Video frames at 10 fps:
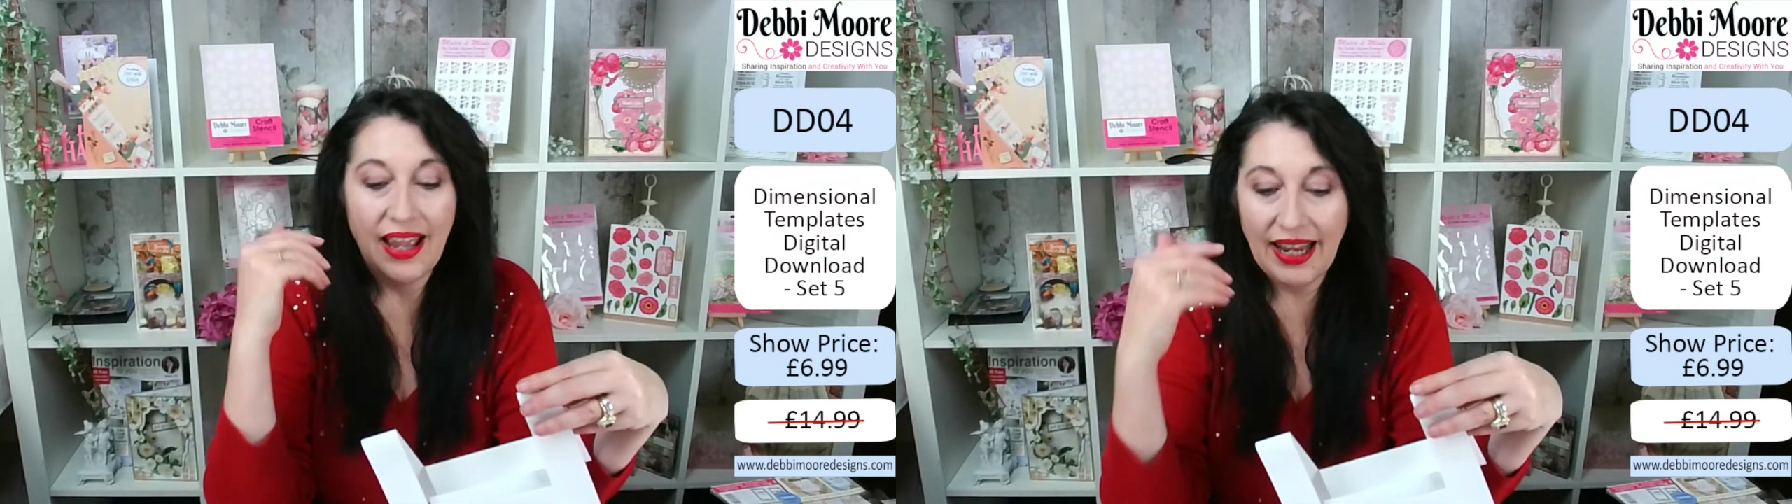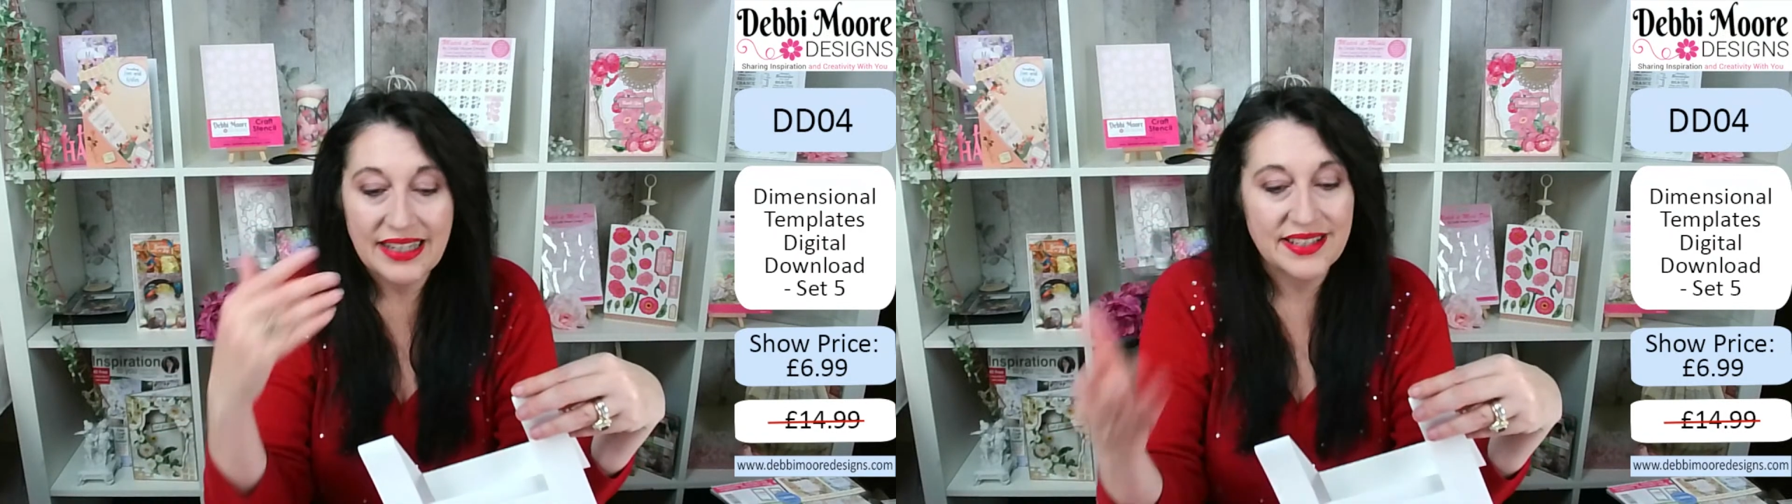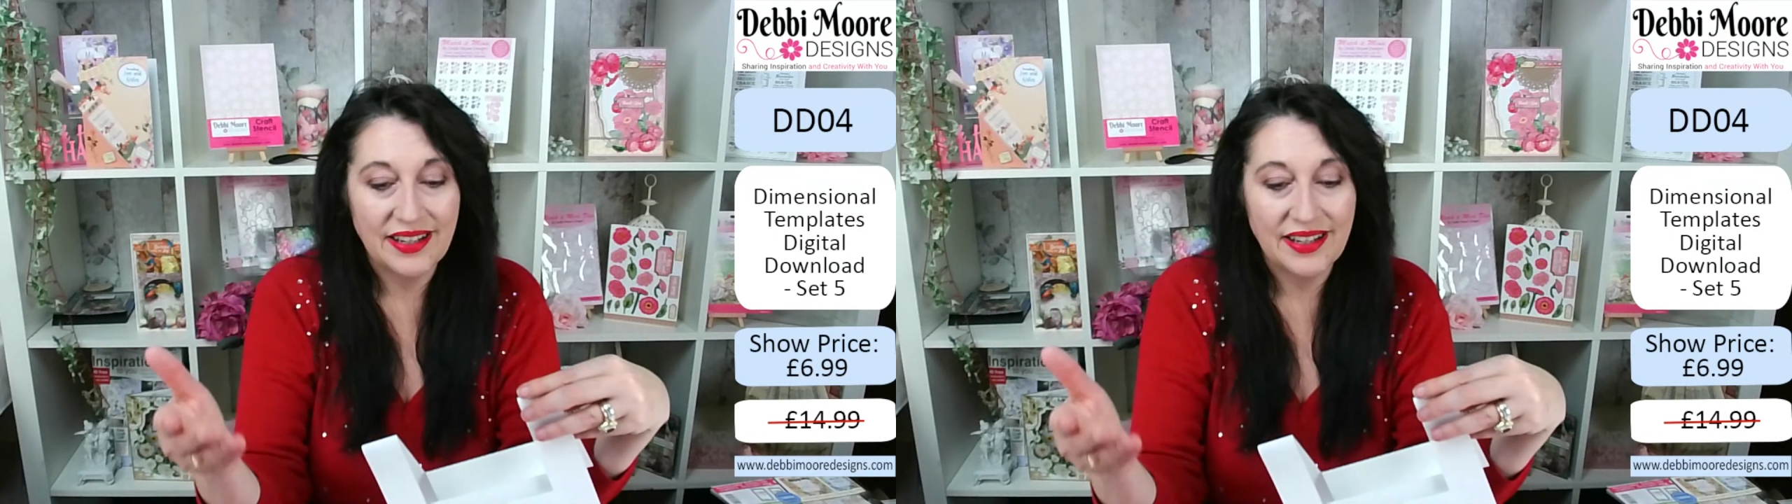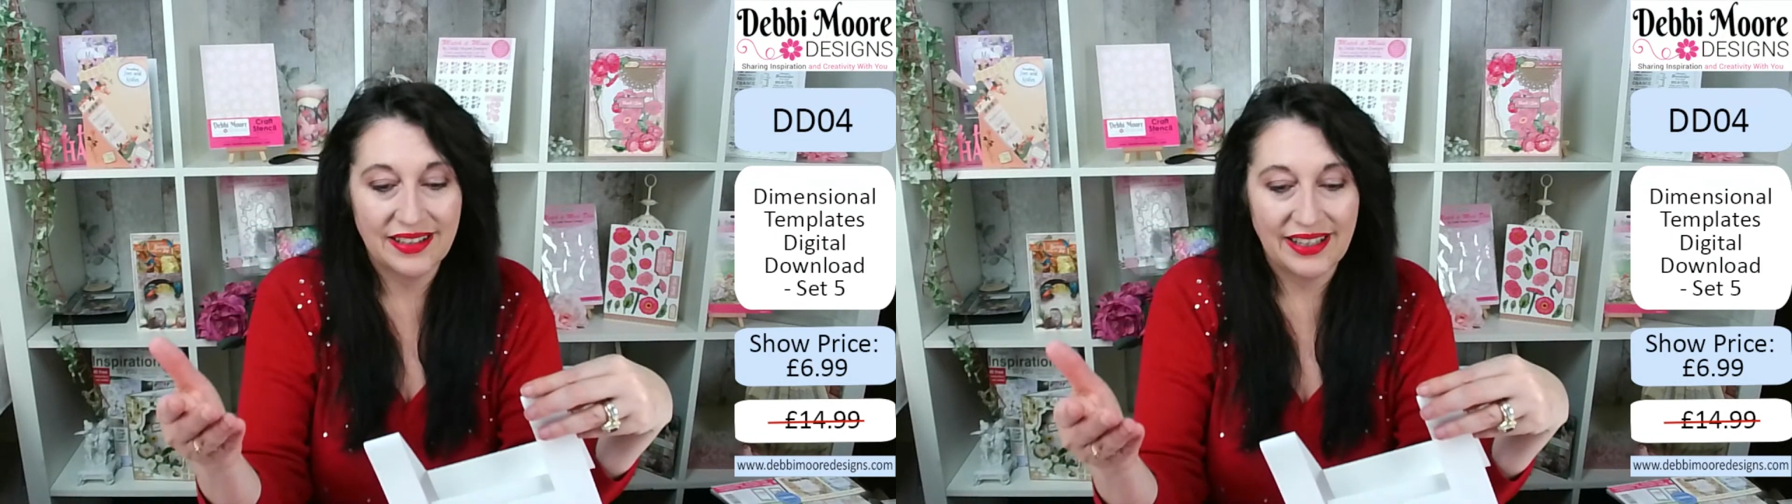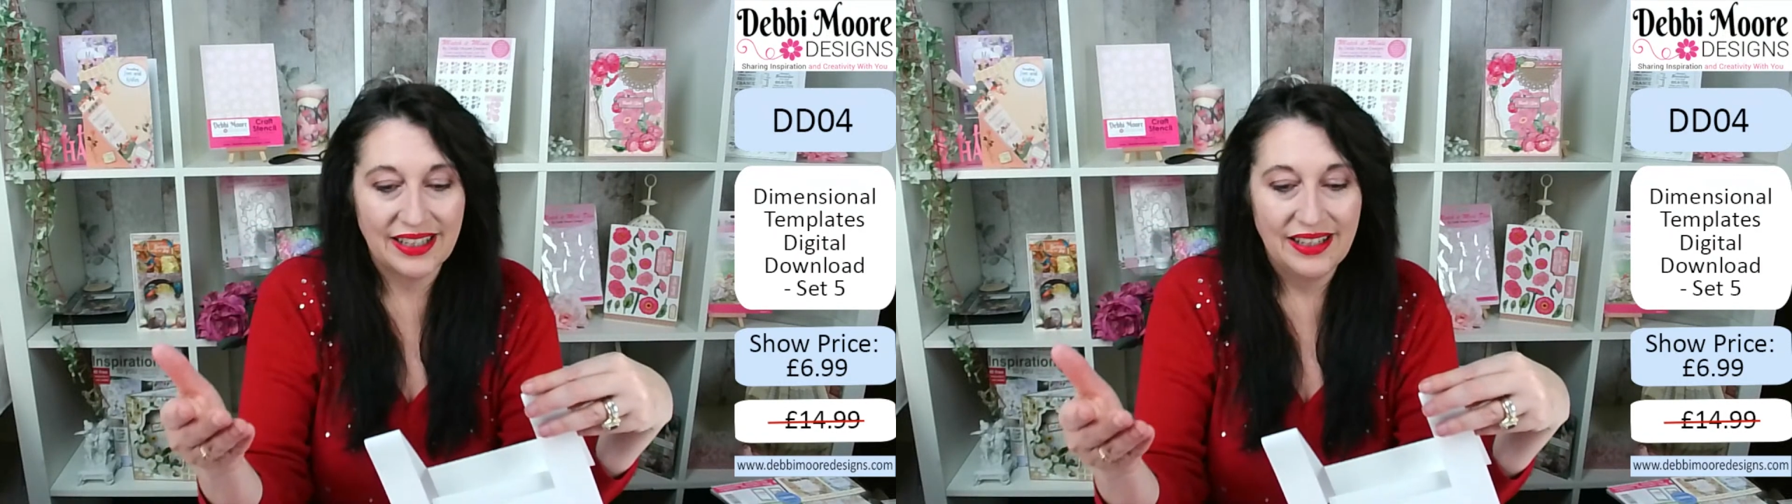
Exactly.